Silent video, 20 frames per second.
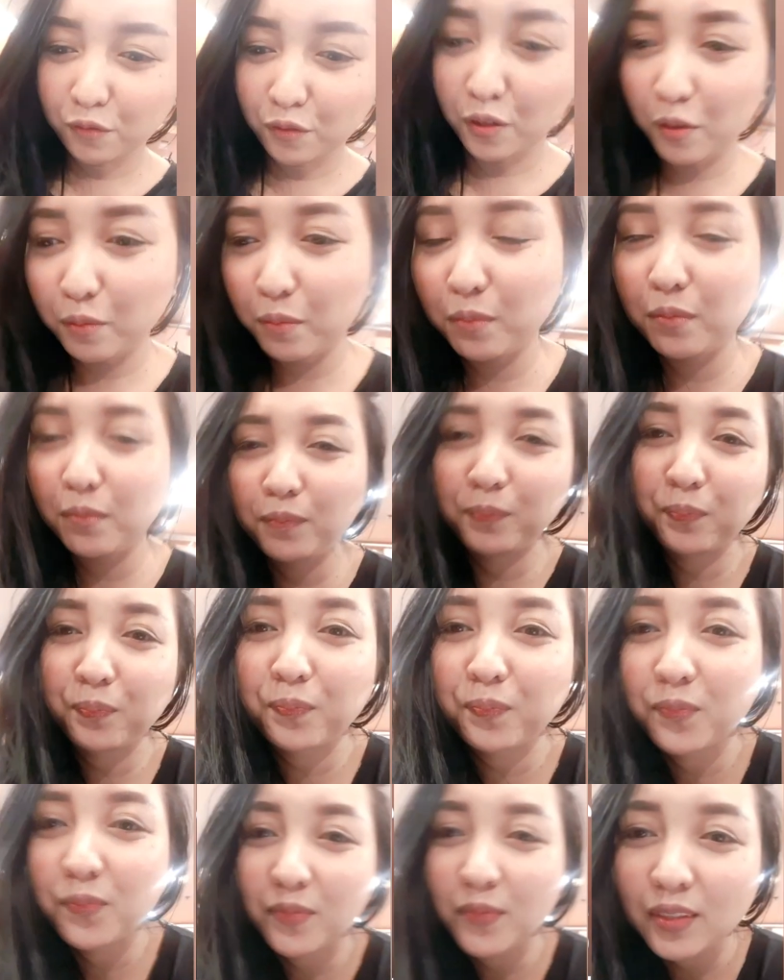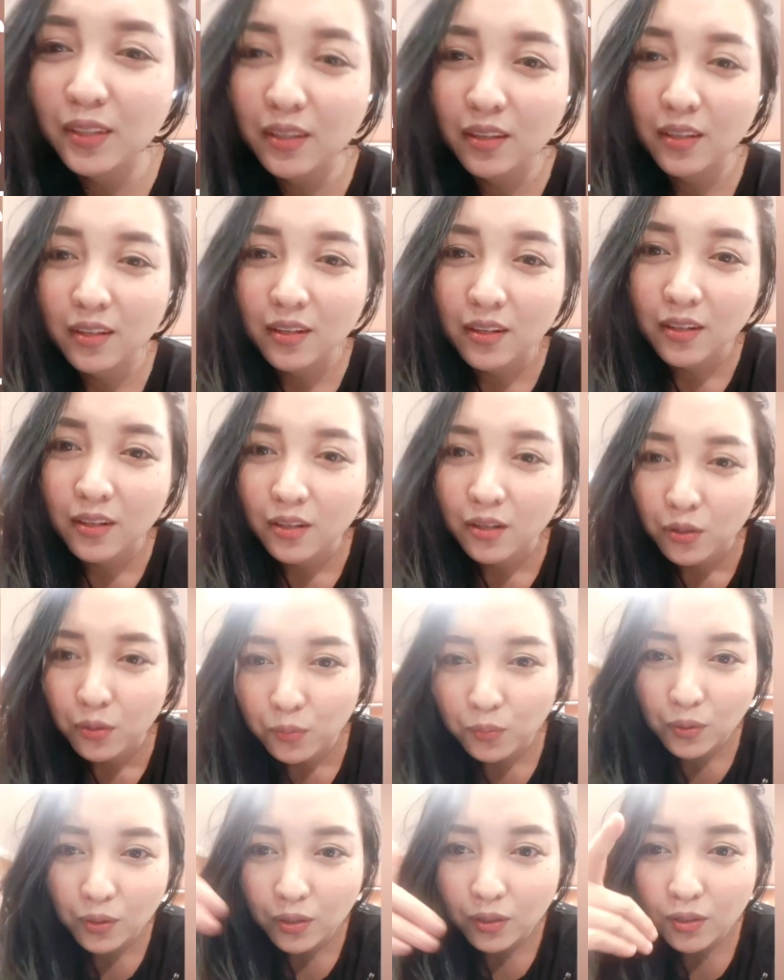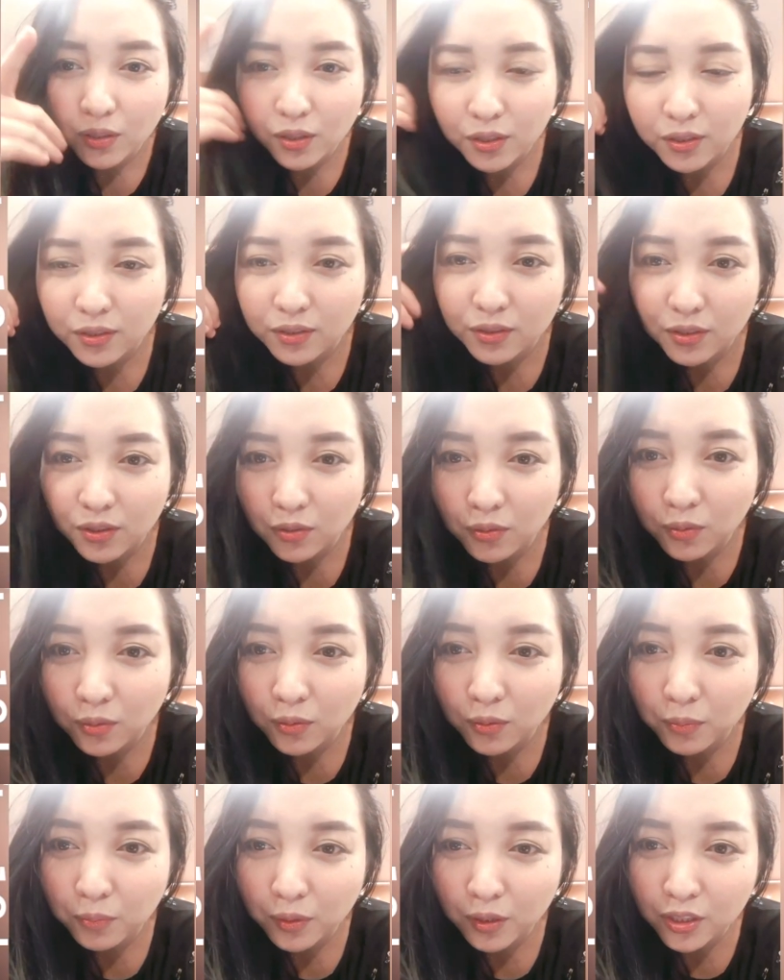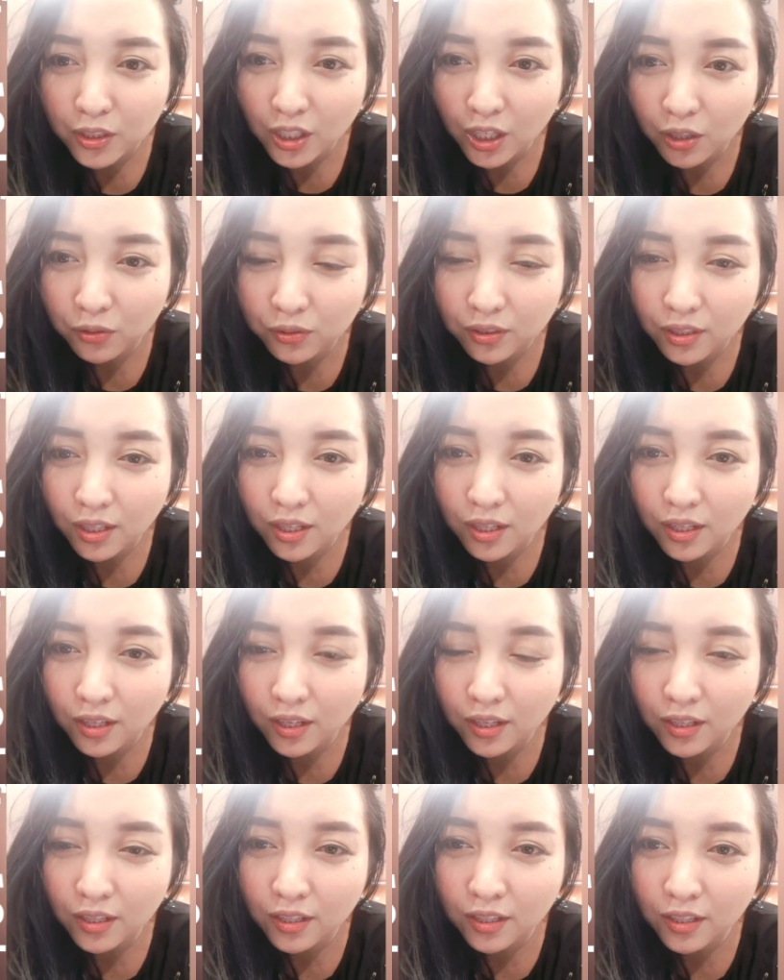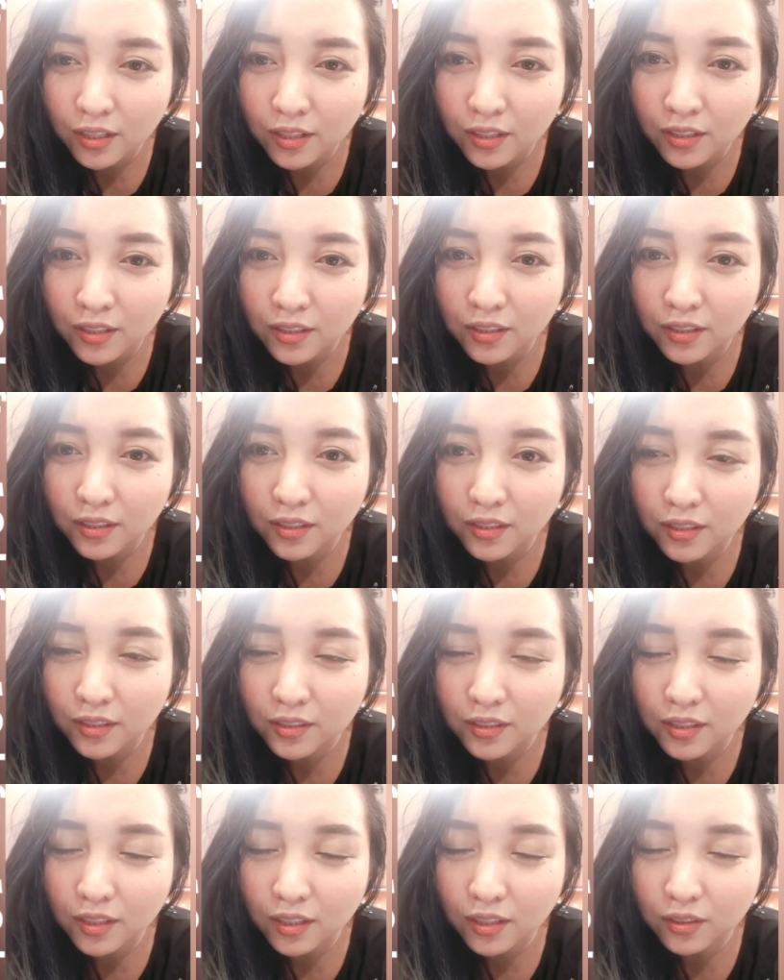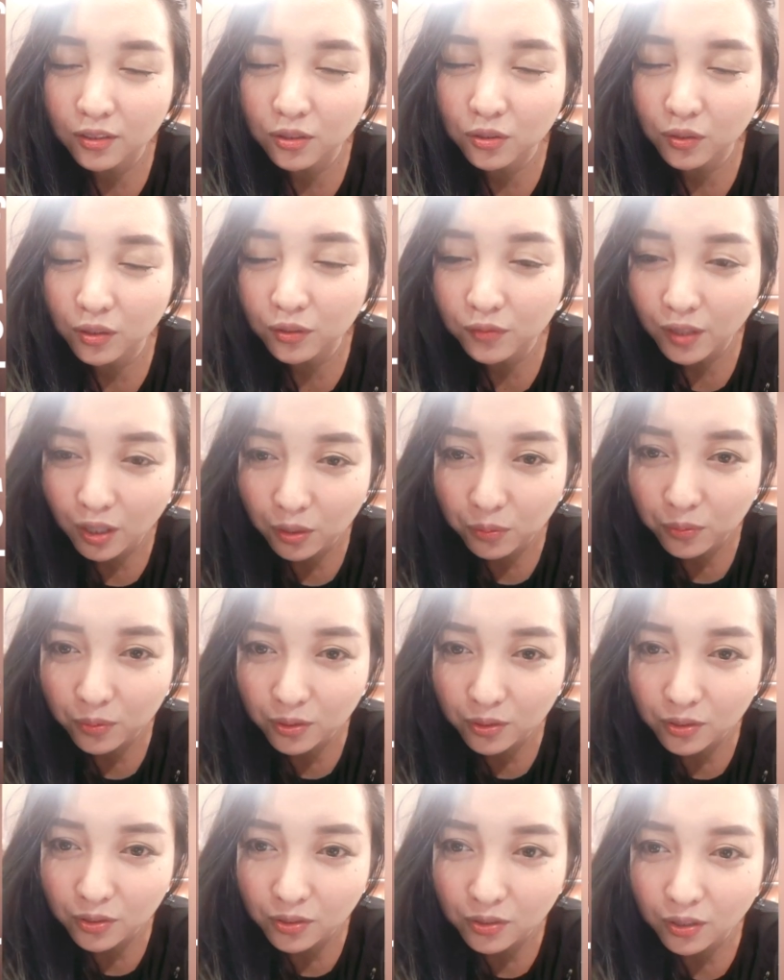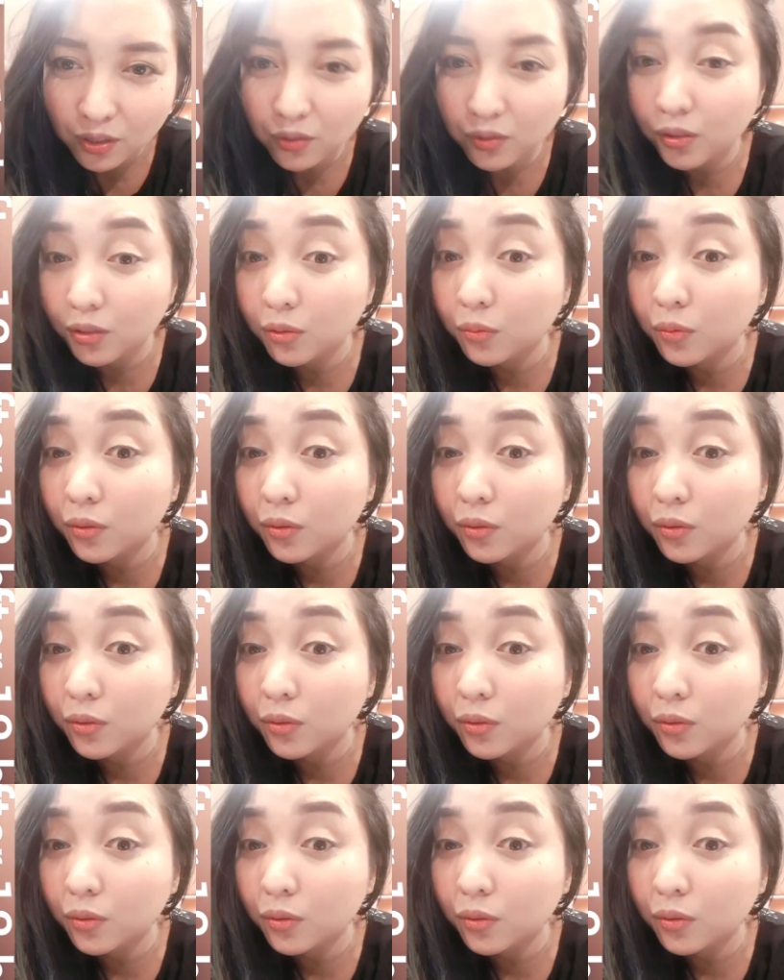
from work, so punch out na, and it's like 12 hours on a